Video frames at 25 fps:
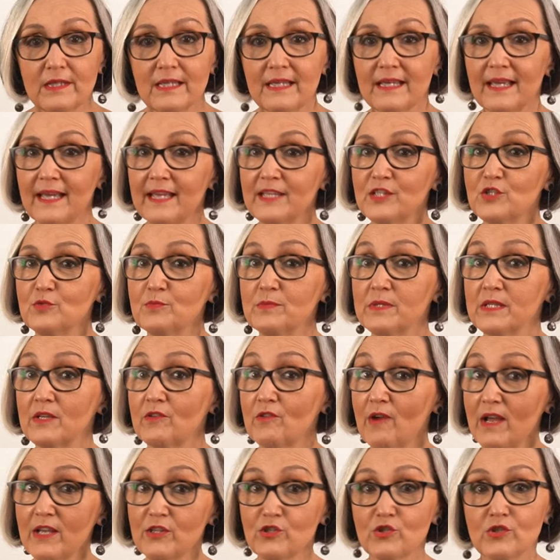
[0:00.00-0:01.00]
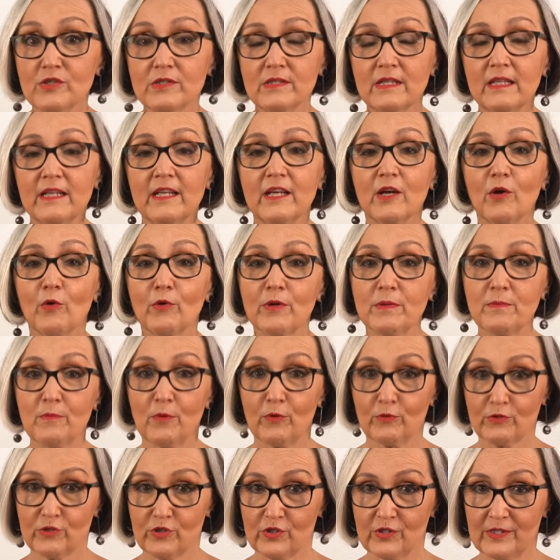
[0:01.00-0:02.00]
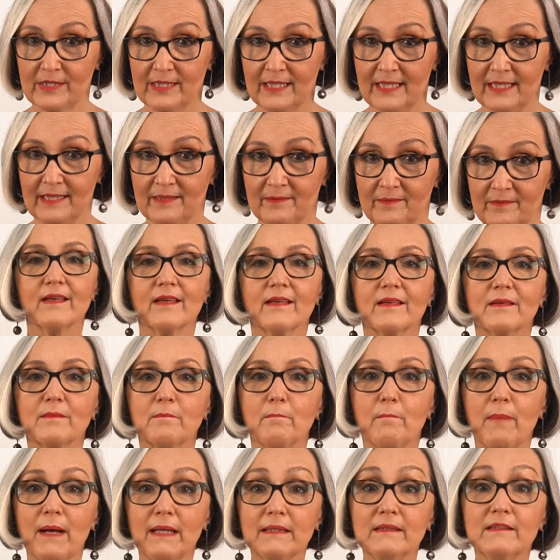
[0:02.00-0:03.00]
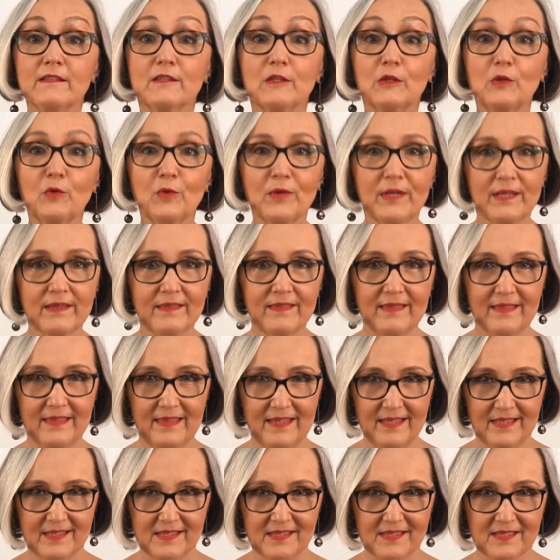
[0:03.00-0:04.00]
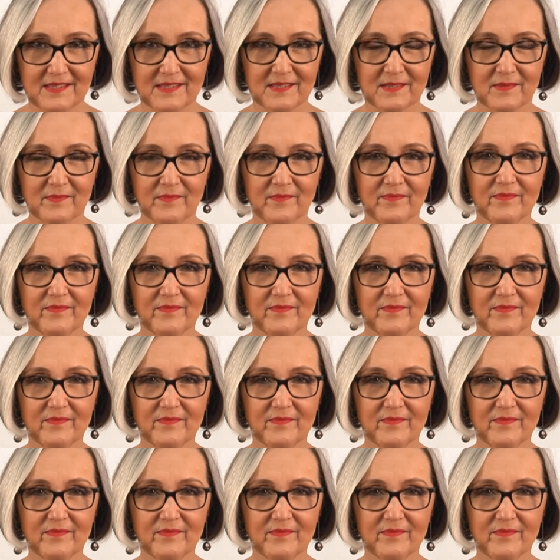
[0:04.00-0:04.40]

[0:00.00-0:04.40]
engage me rationally or emotionally. But look at this.